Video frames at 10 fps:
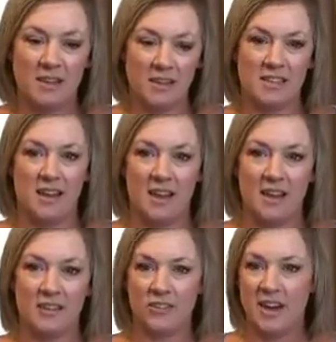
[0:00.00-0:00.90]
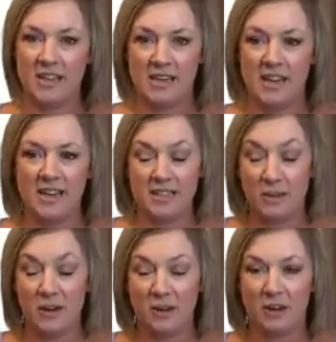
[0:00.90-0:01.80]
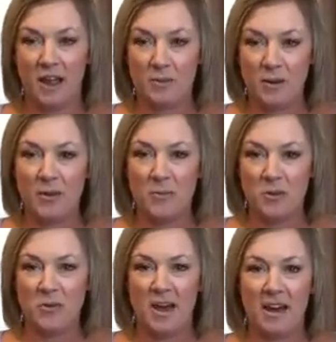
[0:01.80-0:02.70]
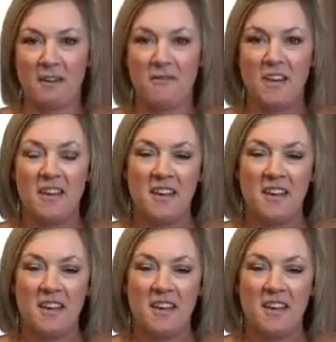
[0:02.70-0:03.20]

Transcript: a dozen eggs or 18 eggs, depending on how many people you have,